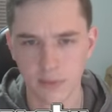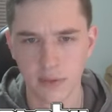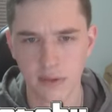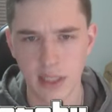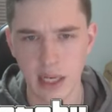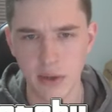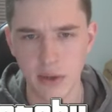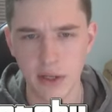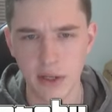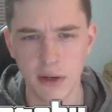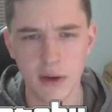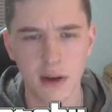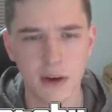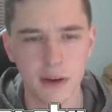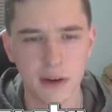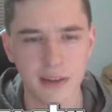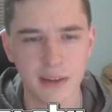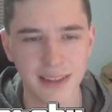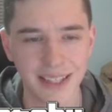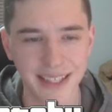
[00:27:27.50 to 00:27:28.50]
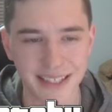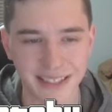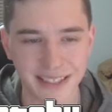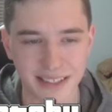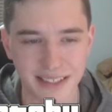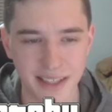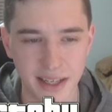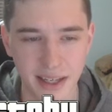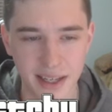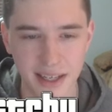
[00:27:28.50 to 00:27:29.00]
Down here on our
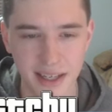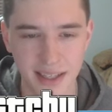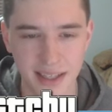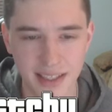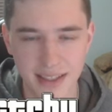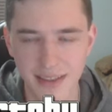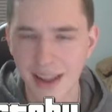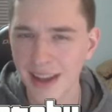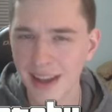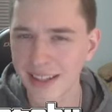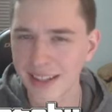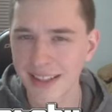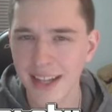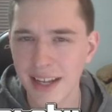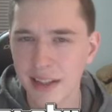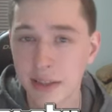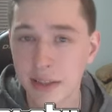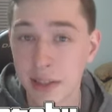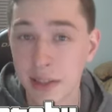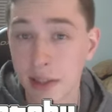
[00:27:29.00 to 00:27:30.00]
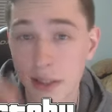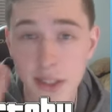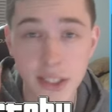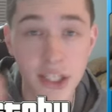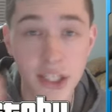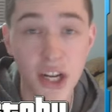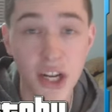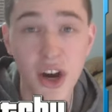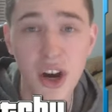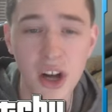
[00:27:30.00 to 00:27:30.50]
list, slot ten says
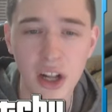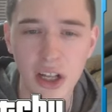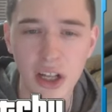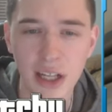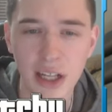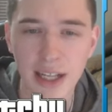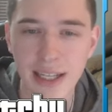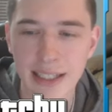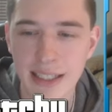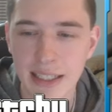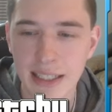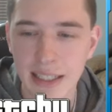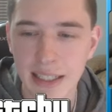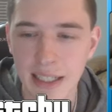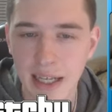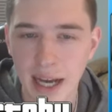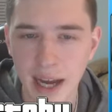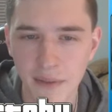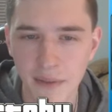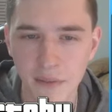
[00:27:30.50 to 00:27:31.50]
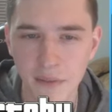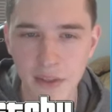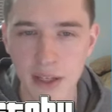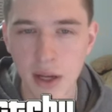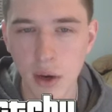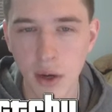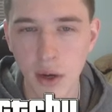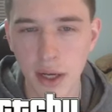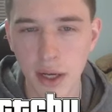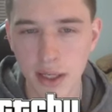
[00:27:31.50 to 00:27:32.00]
null. I have
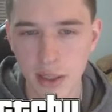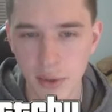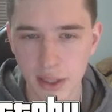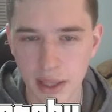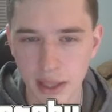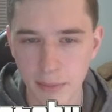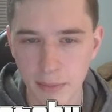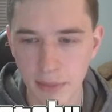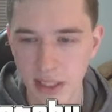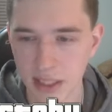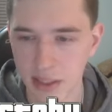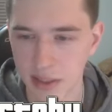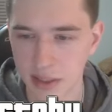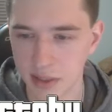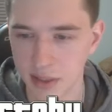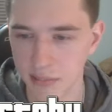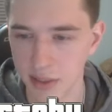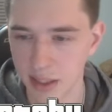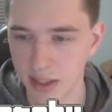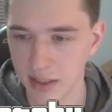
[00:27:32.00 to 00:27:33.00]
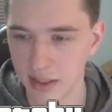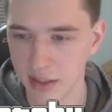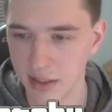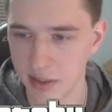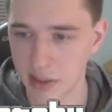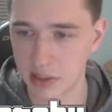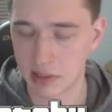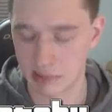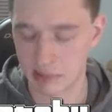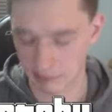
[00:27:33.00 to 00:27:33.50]
no idea what that means,
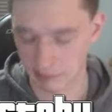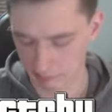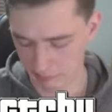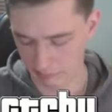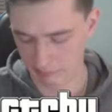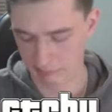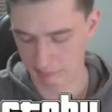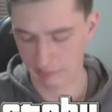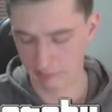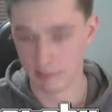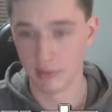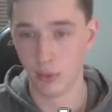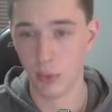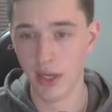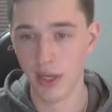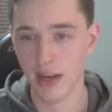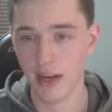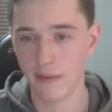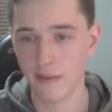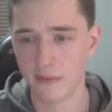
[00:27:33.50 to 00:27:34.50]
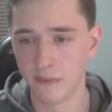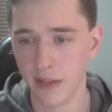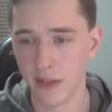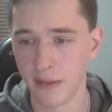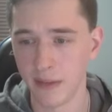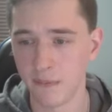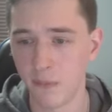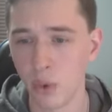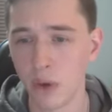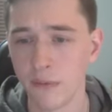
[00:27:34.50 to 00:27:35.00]
because we have,
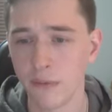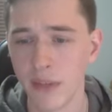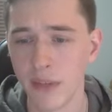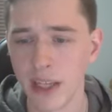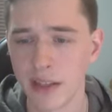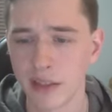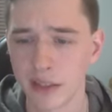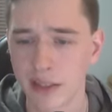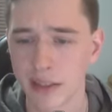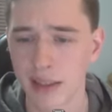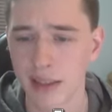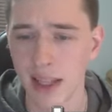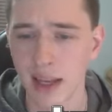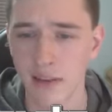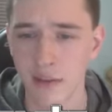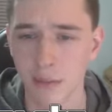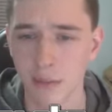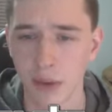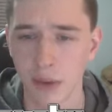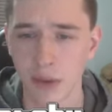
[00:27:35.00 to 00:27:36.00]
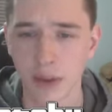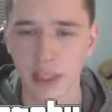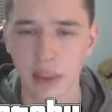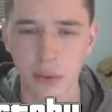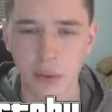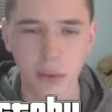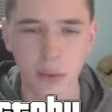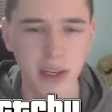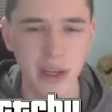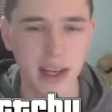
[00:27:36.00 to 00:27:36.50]
like, four vehicles left, but only
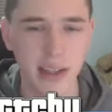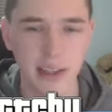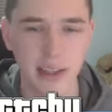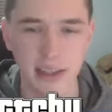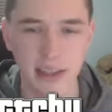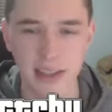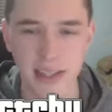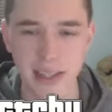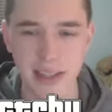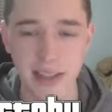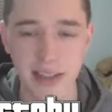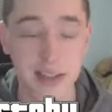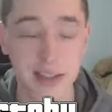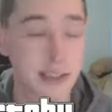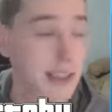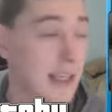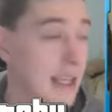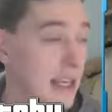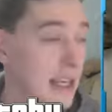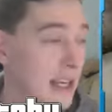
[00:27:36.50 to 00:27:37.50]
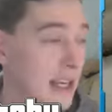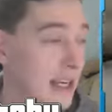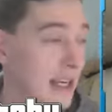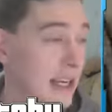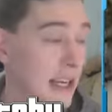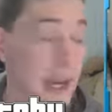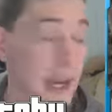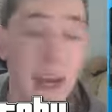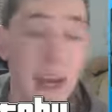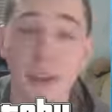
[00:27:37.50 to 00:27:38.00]
three on the list.
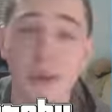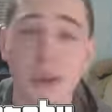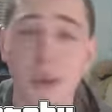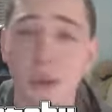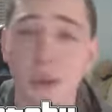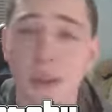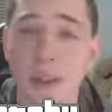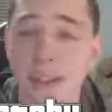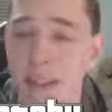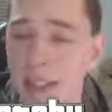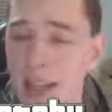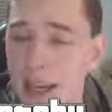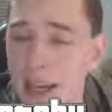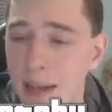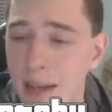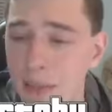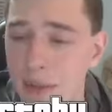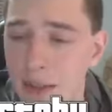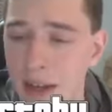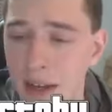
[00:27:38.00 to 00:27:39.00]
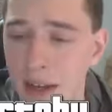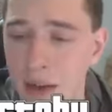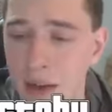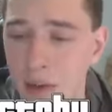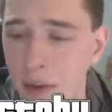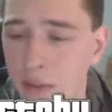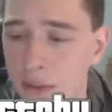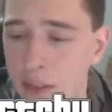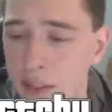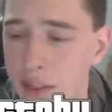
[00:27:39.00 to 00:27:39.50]
I don't know what's going to happen. I don't
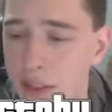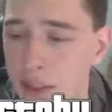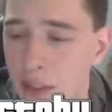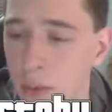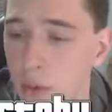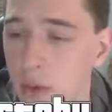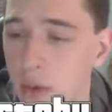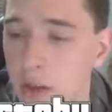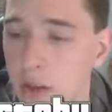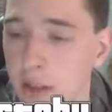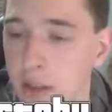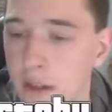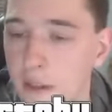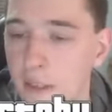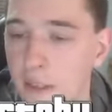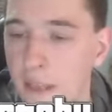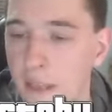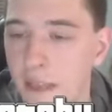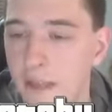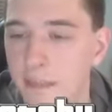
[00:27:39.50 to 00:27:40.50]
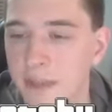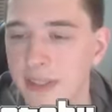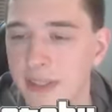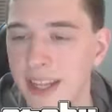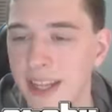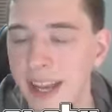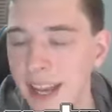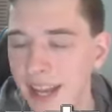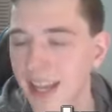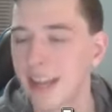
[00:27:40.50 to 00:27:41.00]
know if this is going to work.
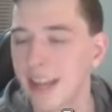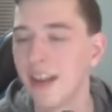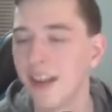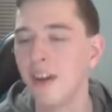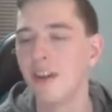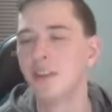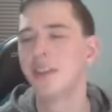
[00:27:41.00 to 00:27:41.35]
Dang it! All